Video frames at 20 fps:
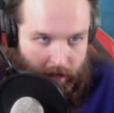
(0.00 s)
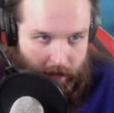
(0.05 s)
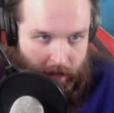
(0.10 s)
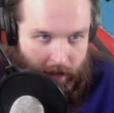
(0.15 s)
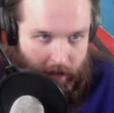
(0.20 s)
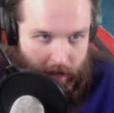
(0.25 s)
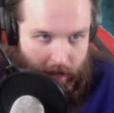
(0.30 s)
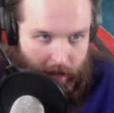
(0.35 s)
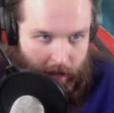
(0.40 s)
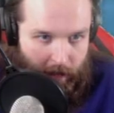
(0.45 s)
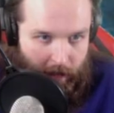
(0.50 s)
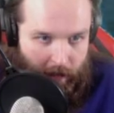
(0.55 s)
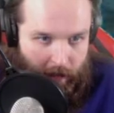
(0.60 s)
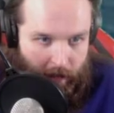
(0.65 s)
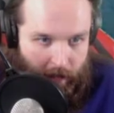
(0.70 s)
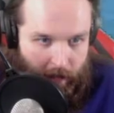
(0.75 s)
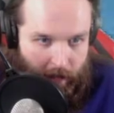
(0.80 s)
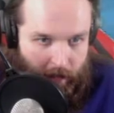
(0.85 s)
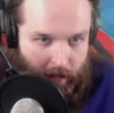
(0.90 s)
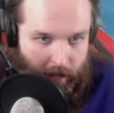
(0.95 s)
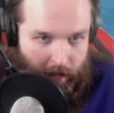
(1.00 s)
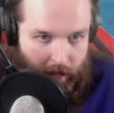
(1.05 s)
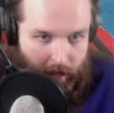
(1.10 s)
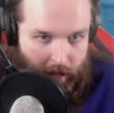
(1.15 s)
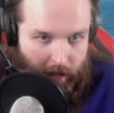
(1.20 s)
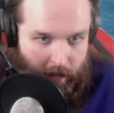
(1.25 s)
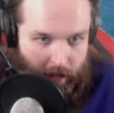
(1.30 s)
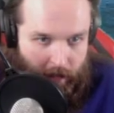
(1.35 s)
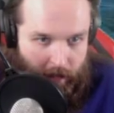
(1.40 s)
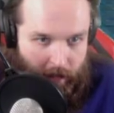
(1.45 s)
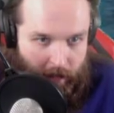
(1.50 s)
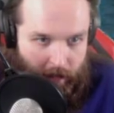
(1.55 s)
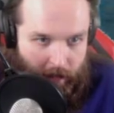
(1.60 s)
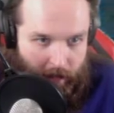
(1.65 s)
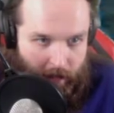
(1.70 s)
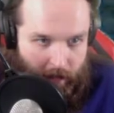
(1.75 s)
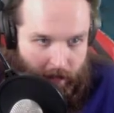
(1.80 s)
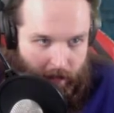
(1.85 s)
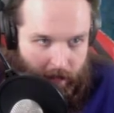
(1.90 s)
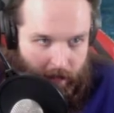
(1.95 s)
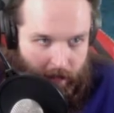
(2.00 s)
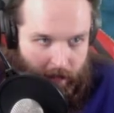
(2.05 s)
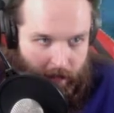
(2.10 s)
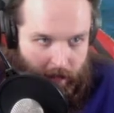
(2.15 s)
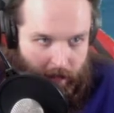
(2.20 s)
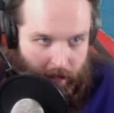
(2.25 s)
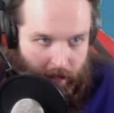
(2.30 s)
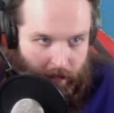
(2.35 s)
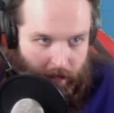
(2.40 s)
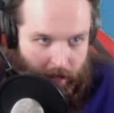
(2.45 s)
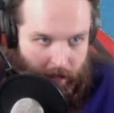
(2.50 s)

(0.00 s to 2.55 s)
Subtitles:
Nobody speaks.